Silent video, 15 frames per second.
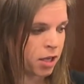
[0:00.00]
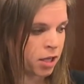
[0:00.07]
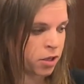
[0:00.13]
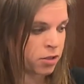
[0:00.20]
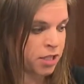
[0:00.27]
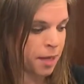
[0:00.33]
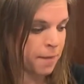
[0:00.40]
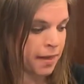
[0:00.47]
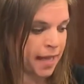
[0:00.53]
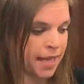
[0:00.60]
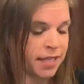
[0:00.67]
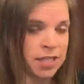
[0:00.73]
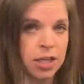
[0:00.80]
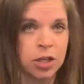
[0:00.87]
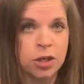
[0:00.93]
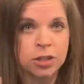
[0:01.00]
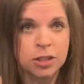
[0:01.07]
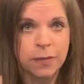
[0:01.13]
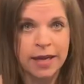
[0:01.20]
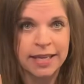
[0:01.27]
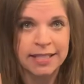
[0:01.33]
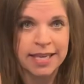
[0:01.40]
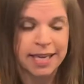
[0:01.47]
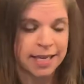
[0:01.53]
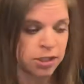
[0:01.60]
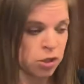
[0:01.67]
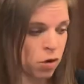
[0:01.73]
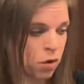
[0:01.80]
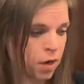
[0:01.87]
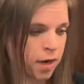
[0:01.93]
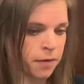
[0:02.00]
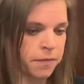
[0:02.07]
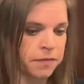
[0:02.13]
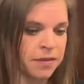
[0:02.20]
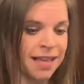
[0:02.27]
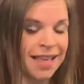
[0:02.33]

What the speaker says: You dump it into your sweet tea jar.